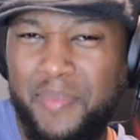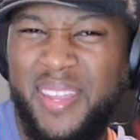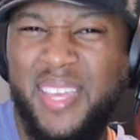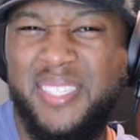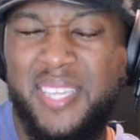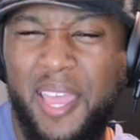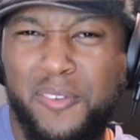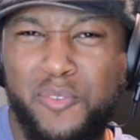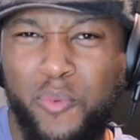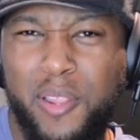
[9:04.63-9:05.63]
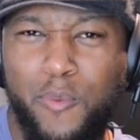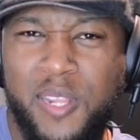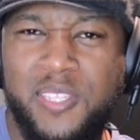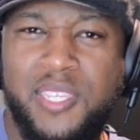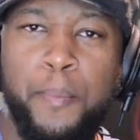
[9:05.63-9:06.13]
man, that sounds really,
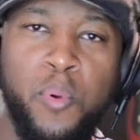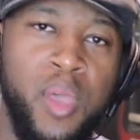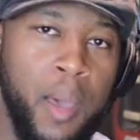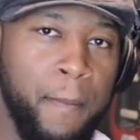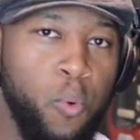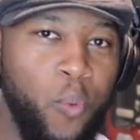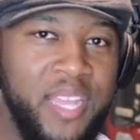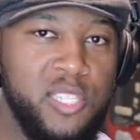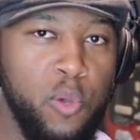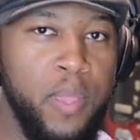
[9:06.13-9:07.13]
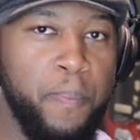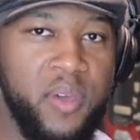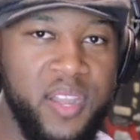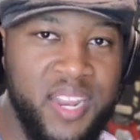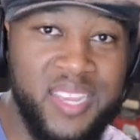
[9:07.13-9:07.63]
really simple, but wait till we
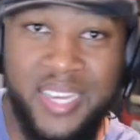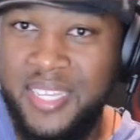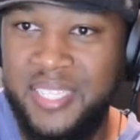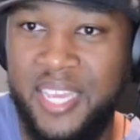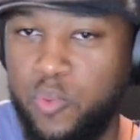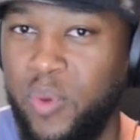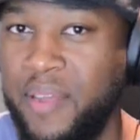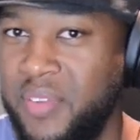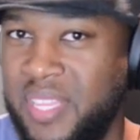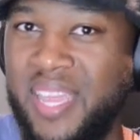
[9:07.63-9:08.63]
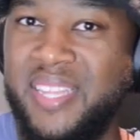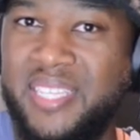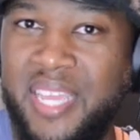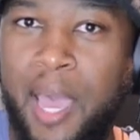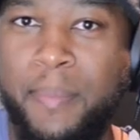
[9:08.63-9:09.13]
put it in context with everything and
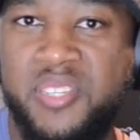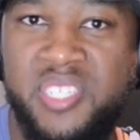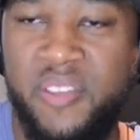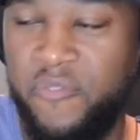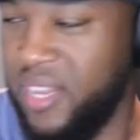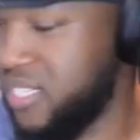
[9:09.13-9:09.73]
see how much different